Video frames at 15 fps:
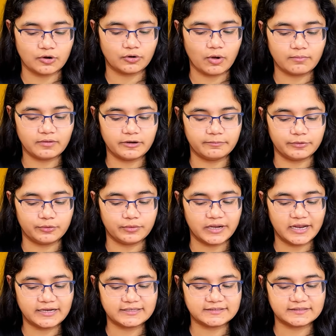normal
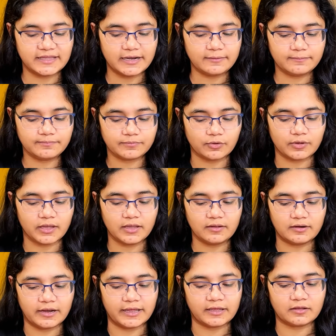butane is there, okay,
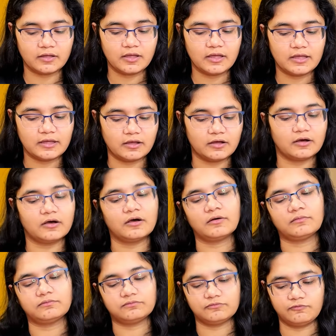like
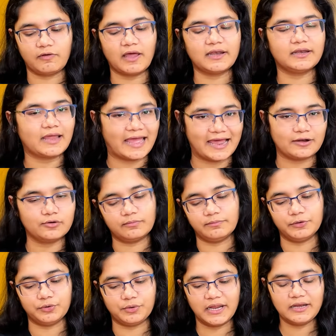one
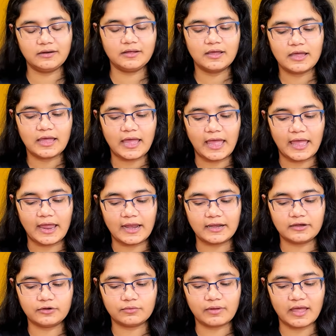halobutane,
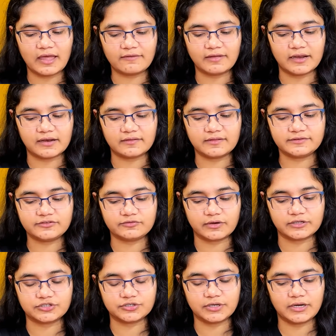and you have another
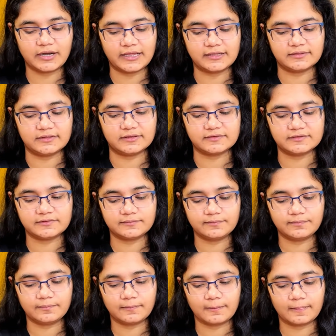structure like this.
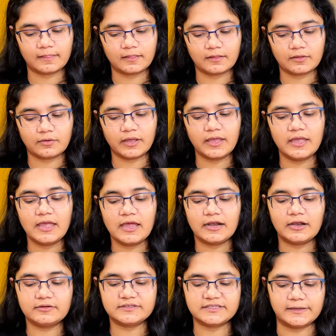Okay,
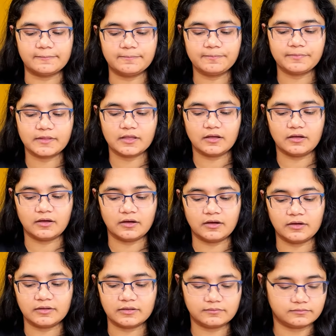now see,
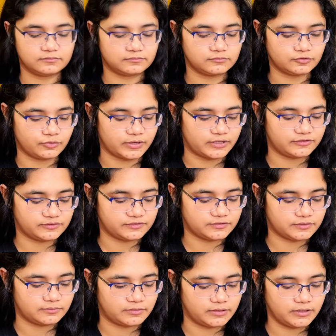okay, just
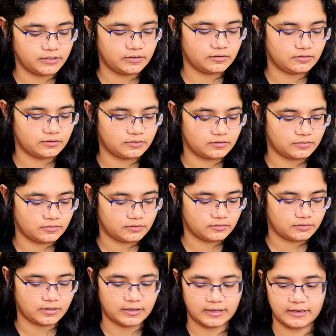a minute,
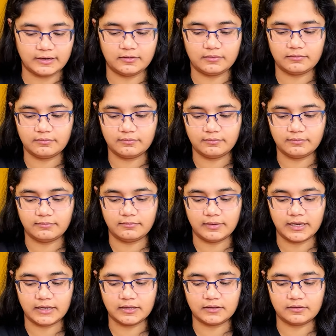I'll
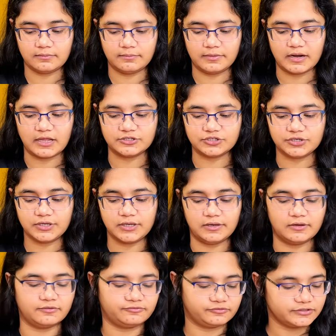make branching
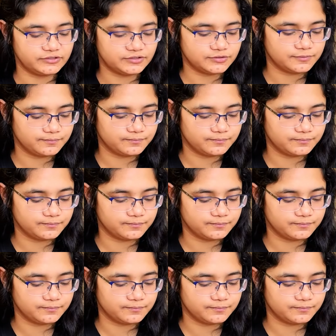here first.